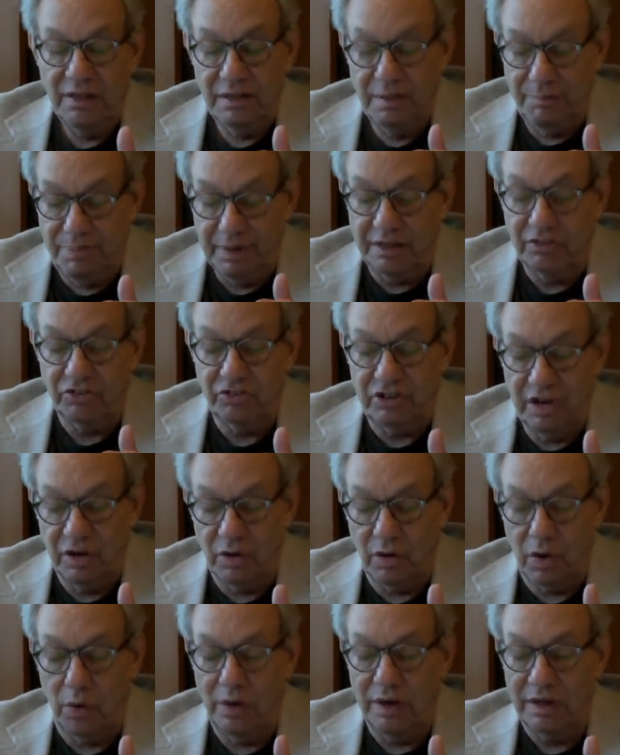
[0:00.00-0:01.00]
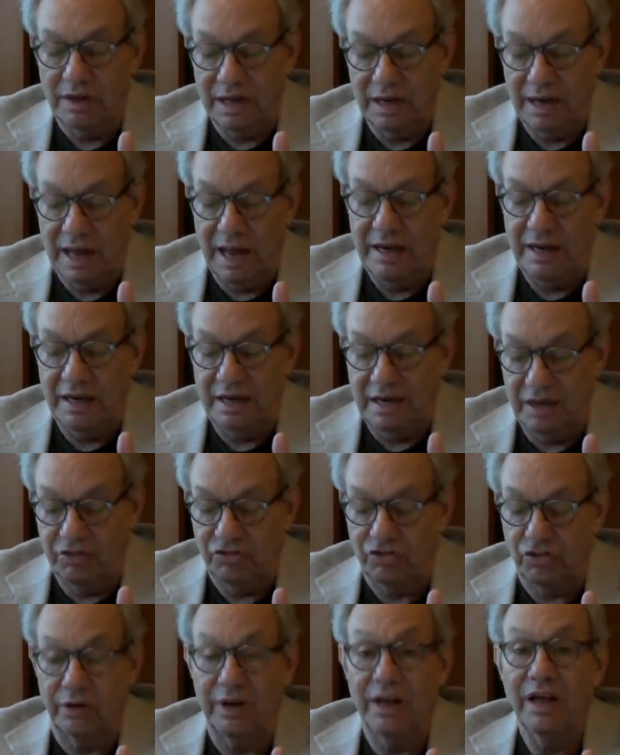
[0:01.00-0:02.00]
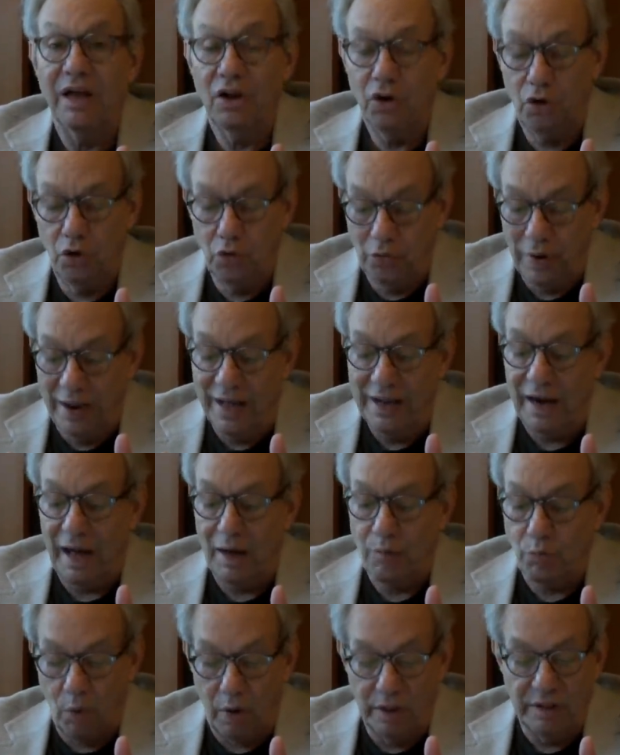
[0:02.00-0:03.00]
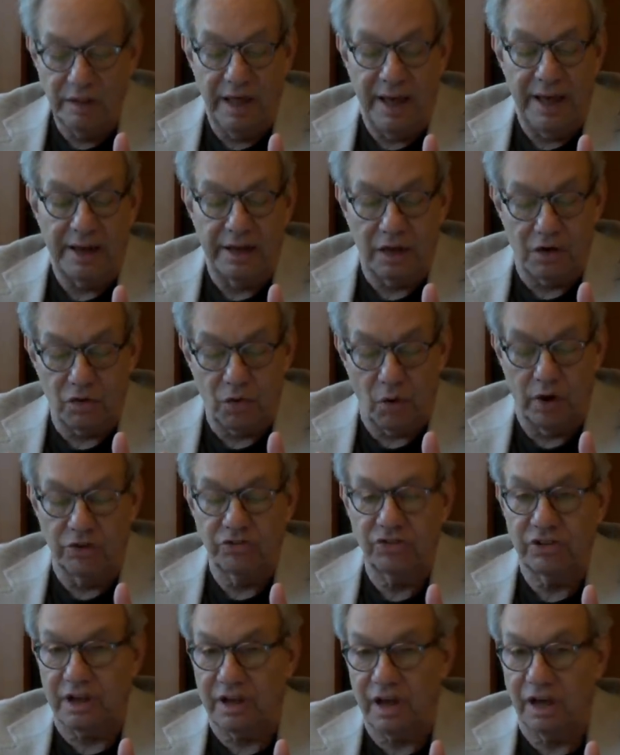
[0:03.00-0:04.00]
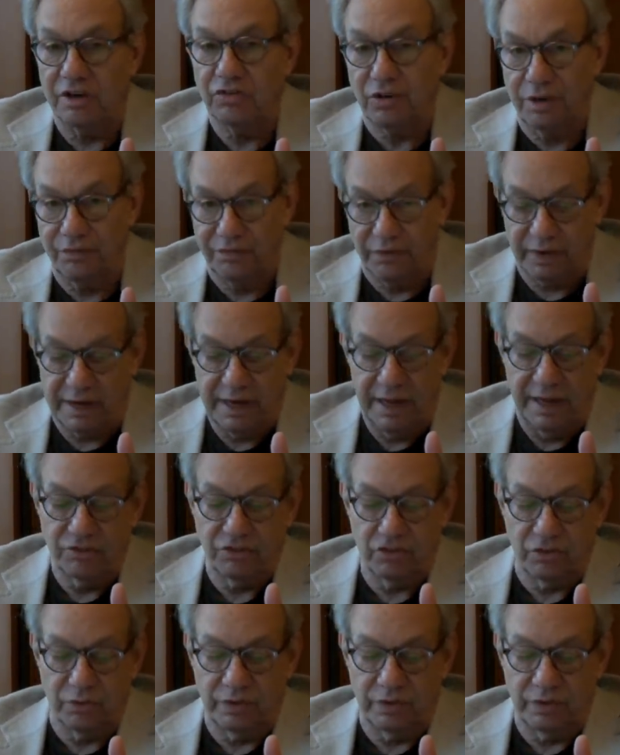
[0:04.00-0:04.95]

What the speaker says: The biggest hero in Canadian history, who ran on one leg across the country for cancer